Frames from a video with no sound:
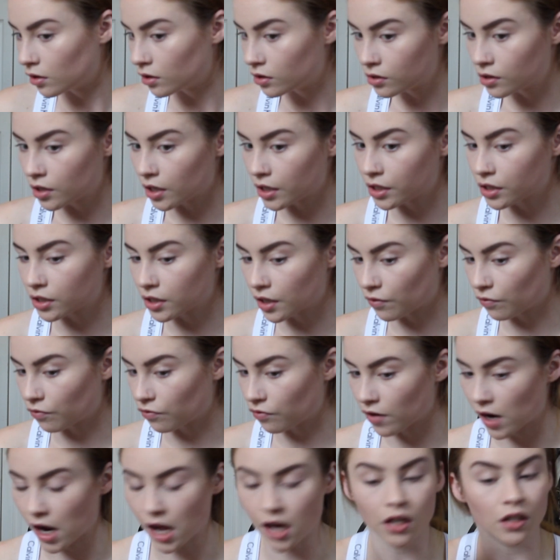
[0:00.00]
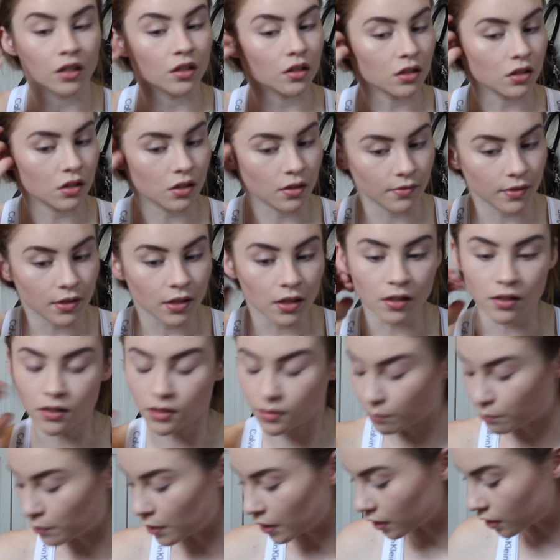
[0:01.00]
So I just like ran into
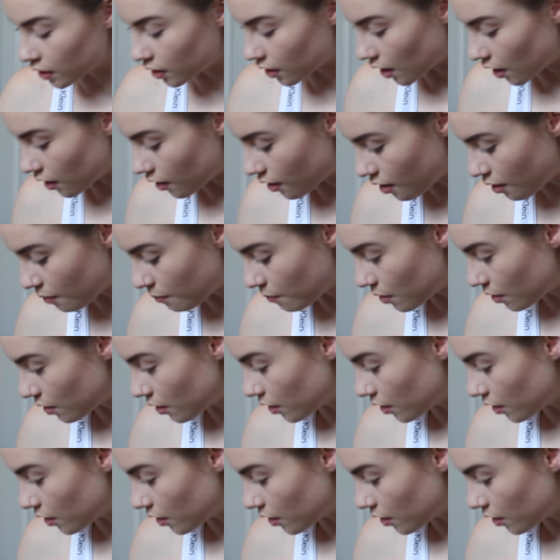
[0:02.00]
CVS and picked that up.